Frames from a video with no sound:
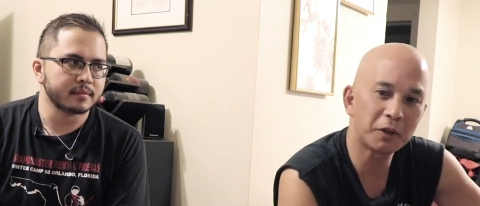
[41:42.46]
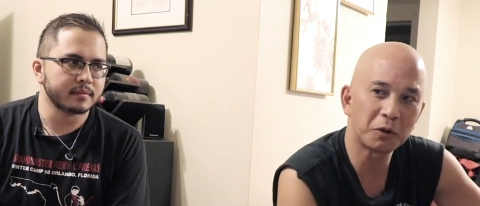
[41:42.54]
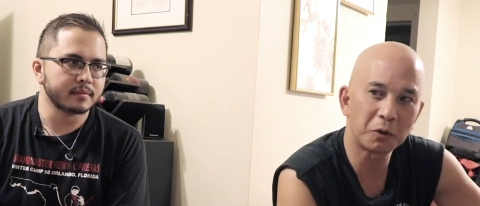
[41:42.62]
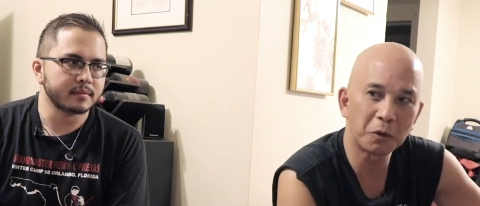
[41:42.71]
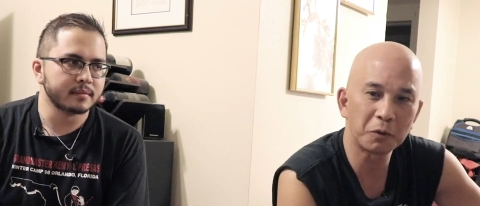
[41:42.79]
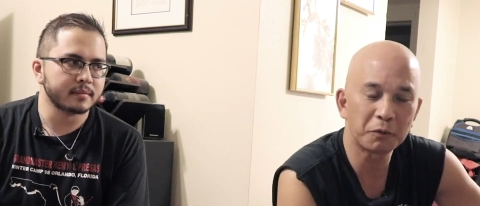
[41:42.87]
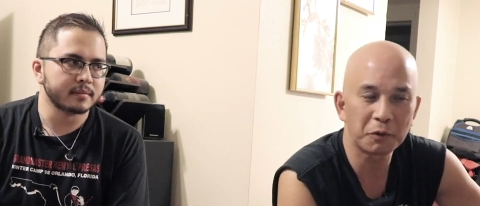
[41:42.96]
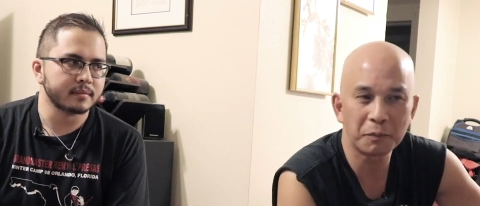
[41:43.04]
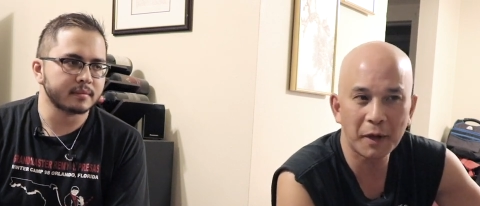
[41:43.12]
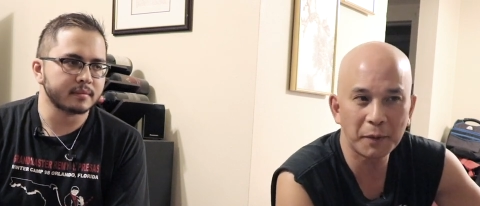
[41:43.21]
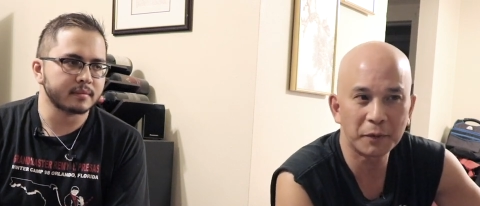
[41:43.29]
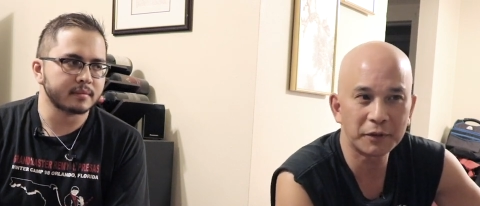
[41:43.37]
Speaker 1: they'll learn
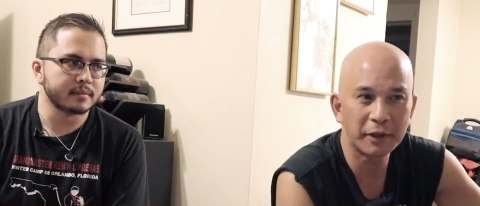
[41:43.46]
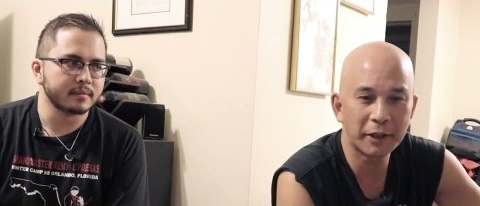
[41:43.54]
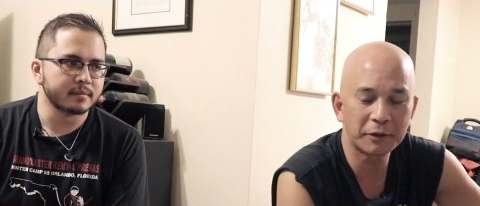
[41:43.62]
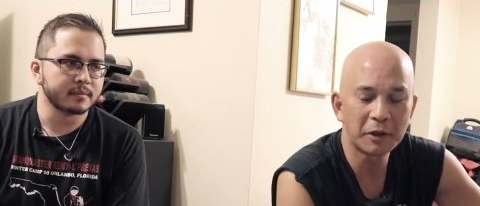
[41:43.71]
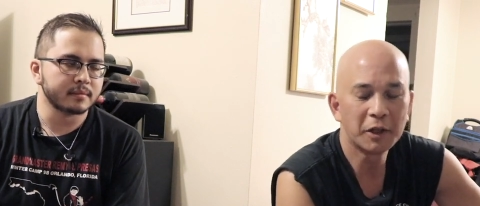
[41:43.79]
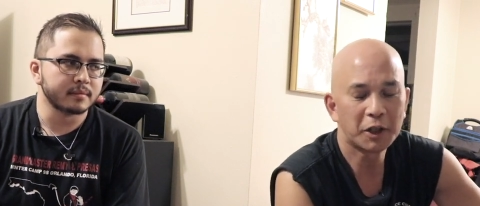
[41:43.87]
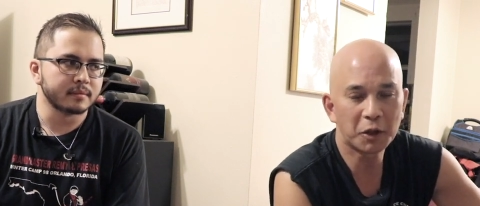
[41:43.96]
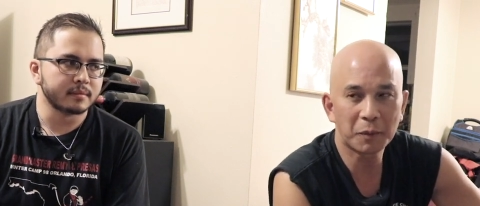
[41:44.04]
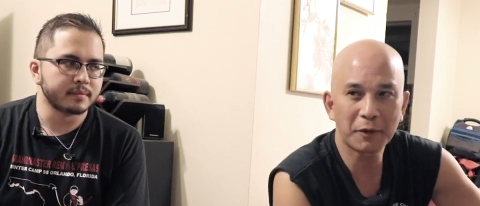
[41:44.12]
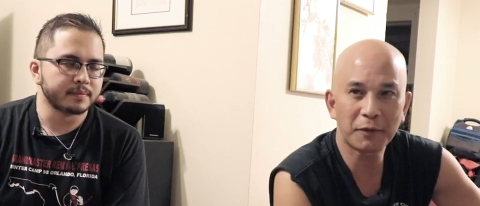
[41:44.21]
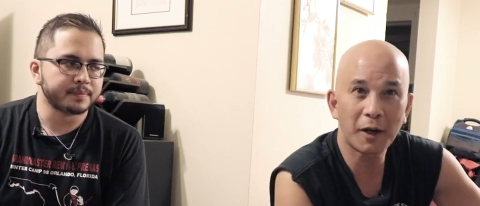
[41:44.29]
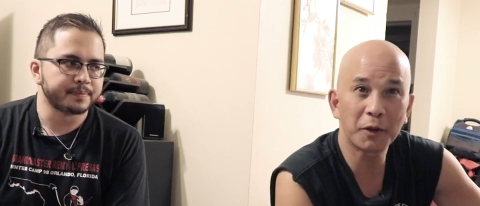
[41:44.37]
from my mistakes. You know,
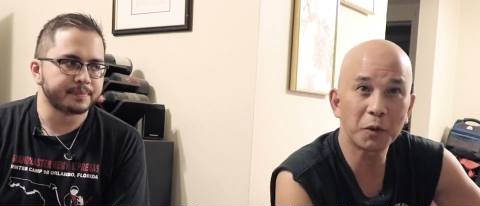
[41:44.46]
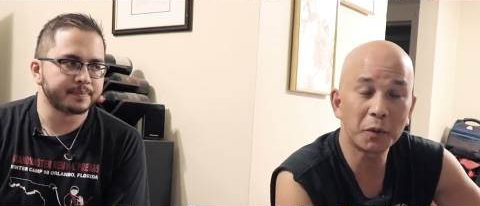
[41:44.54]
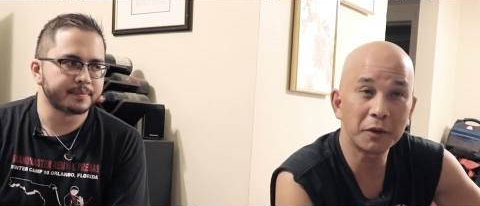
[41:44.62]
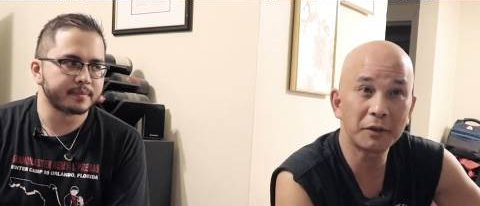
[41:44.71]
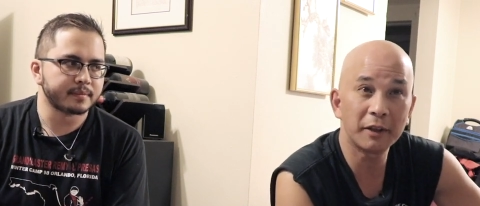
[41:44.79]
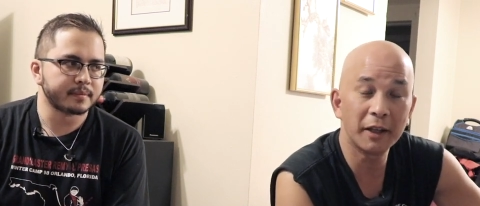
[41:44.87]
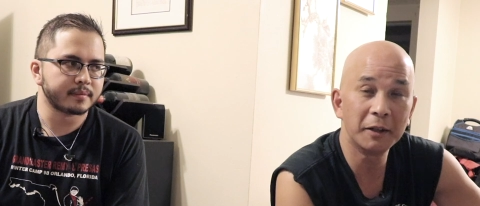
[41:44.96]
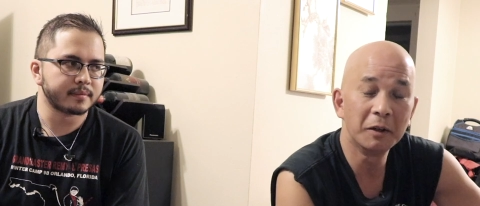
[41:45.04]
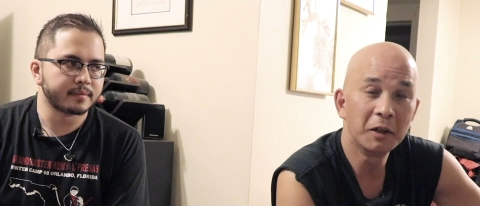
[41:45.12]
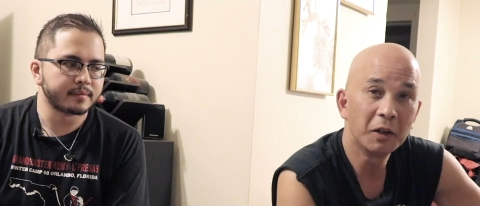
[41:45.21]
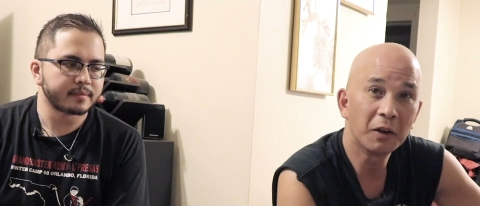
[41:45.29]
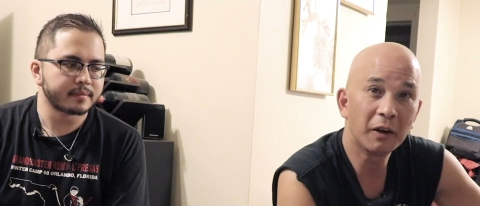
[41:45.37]
my father once said,
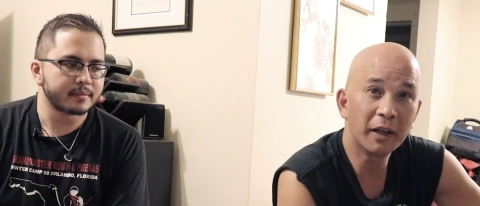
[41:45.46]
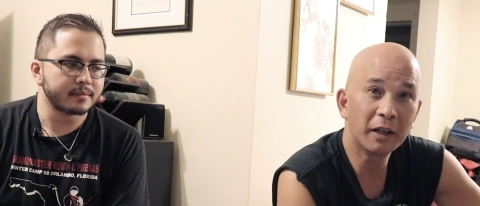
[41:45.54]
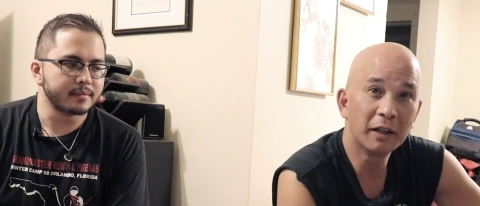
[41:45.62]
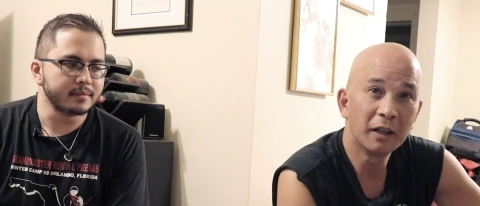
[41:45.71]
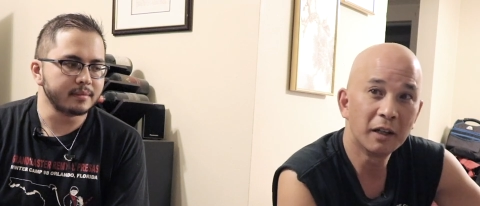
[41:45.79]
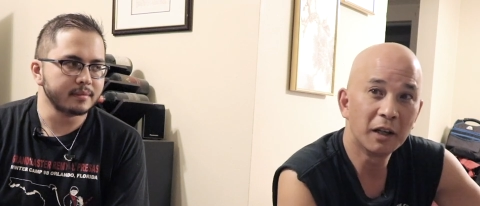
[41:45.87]
right,